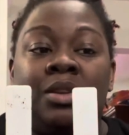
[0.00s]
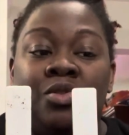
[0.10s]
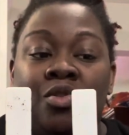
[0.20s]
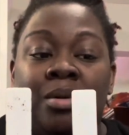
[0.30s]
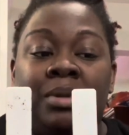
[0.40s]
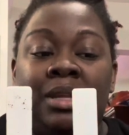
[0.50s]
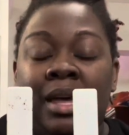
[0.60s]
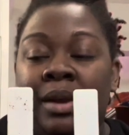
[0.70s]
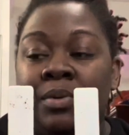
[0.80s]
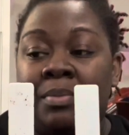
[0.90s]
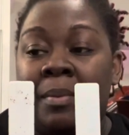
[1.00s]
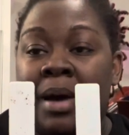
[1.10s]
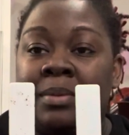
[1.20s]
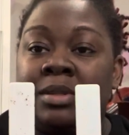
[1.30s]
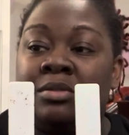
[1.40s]
Normally, like with my
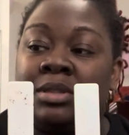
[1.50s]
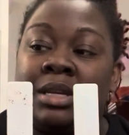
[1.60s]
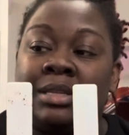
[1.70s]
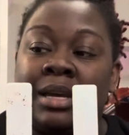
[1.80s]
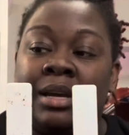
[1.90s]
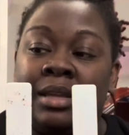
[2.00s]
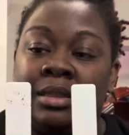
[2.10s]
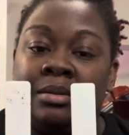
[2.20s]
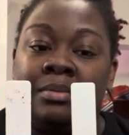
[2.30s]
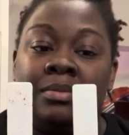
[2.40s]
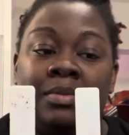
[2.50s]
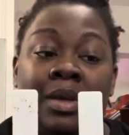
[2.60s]
popsicle sticks, I cut them.